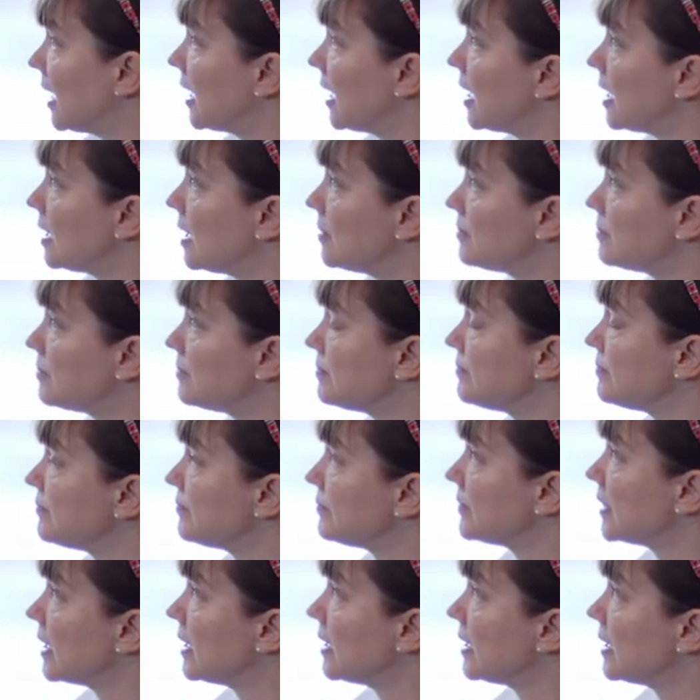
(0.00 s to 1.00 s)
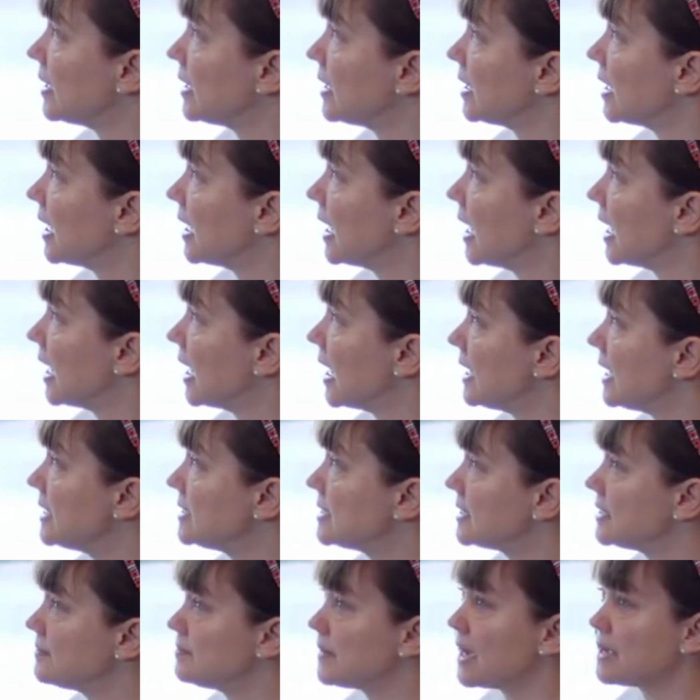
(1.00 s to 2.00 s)
I
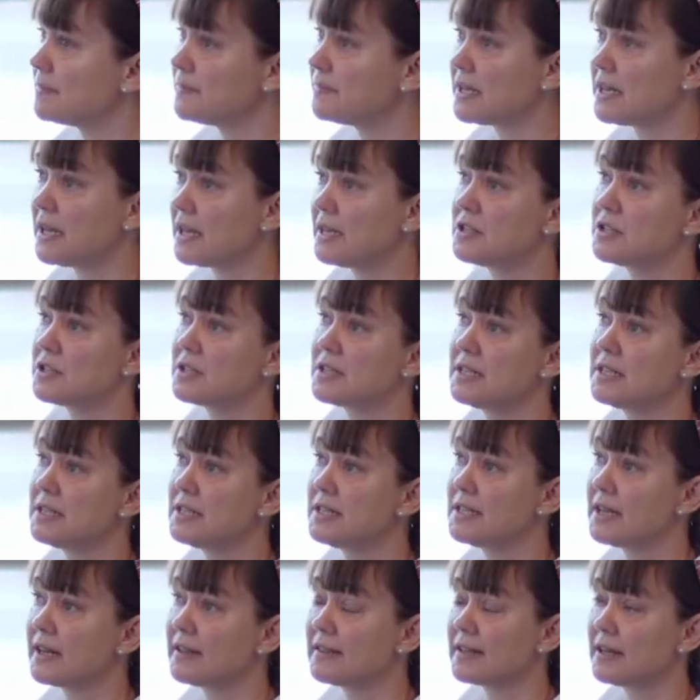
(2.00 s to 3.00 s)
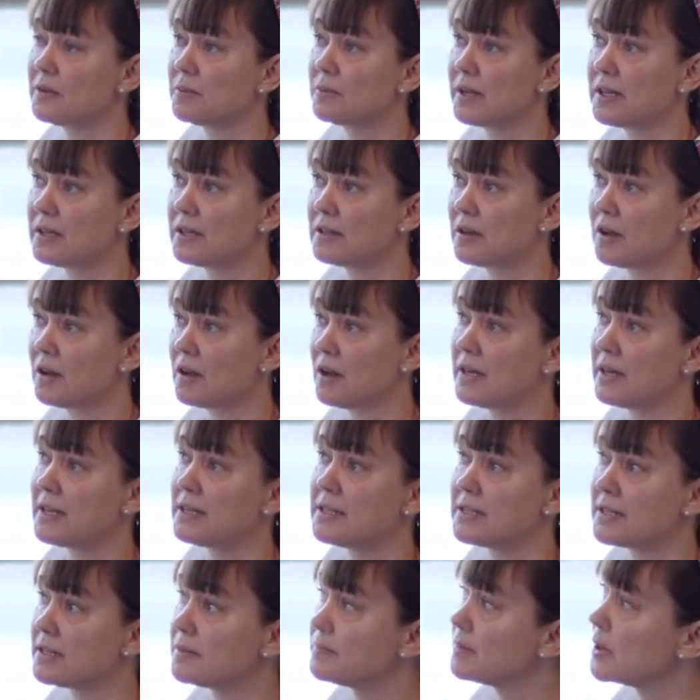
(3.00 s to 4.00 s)
did my PhD. I then went on
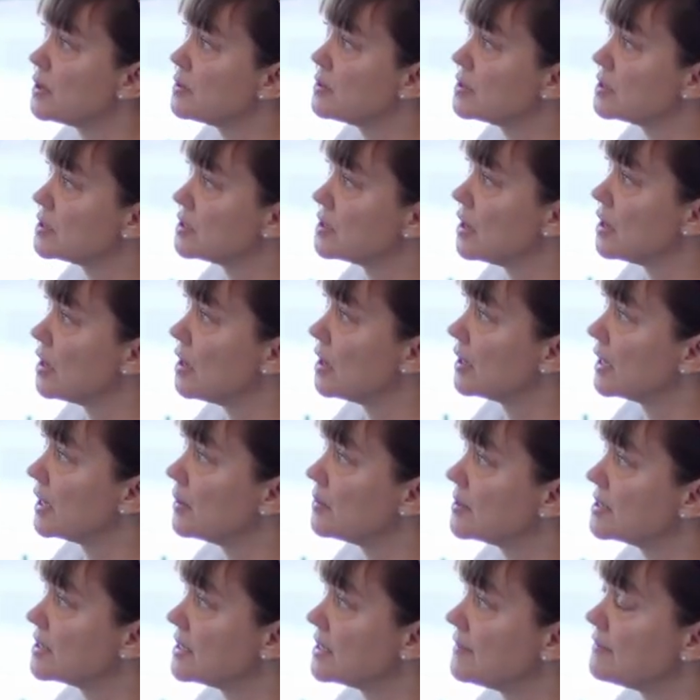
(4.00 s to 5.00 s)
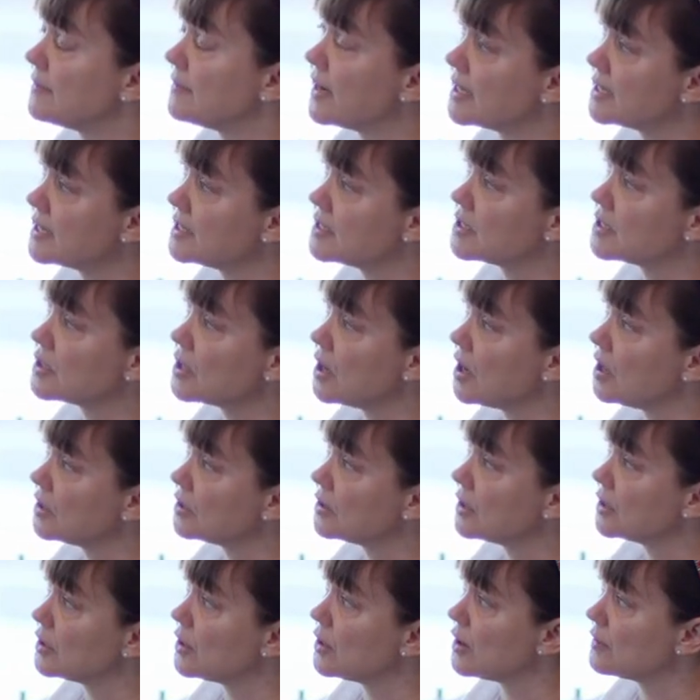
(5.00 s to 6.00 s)
and did a postdoc. I was an invited
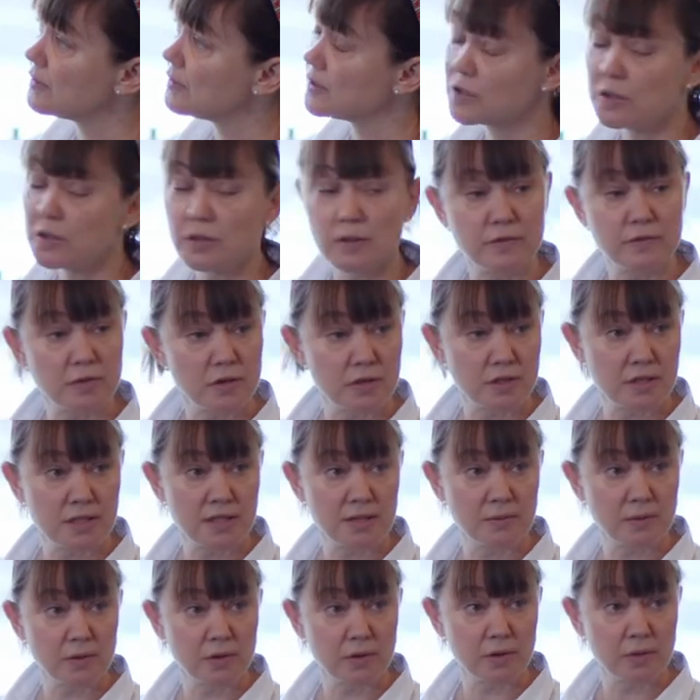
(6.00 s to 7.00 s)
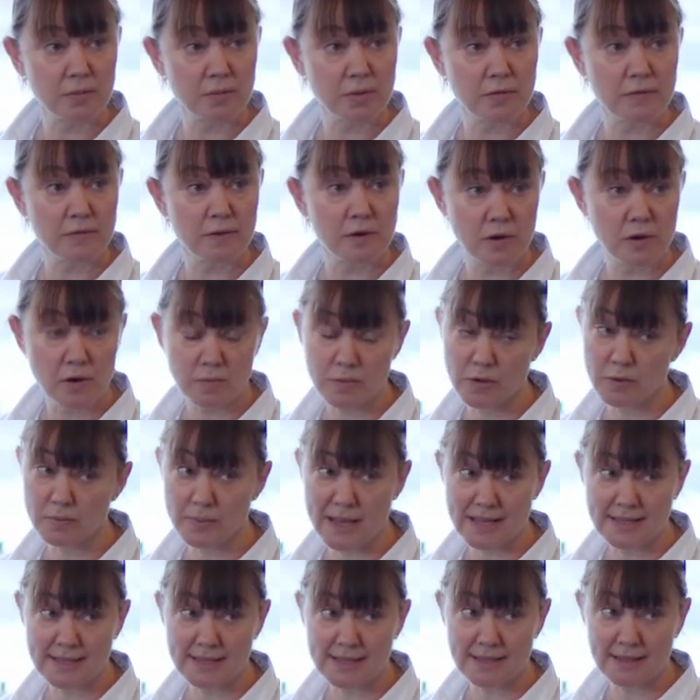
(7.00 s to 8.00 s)
scholar at Harvard University with Herbert
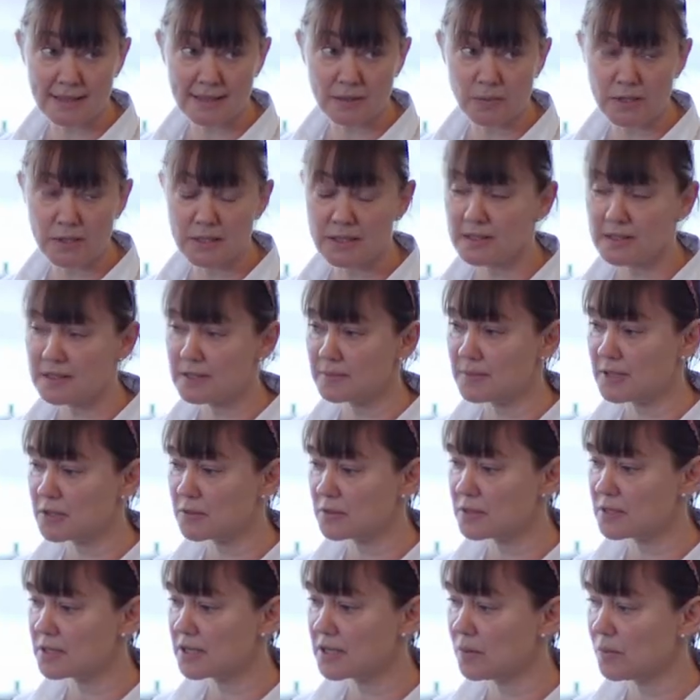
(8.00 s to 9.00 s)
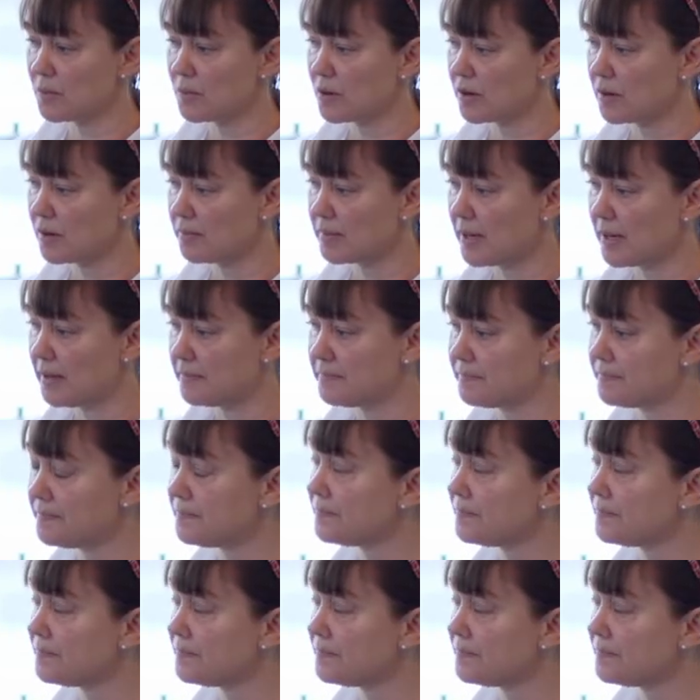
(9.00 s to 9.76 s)
Benson, and we did some interesting work about